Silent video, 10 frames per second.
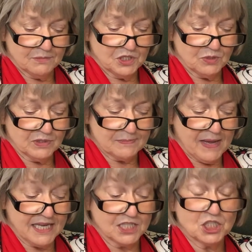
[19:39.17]
she
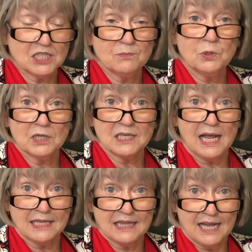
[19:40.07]
responded she'd put a
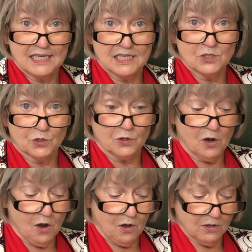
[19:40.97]
nightlight in her
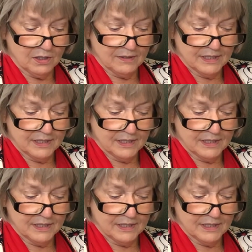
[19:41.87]
hall.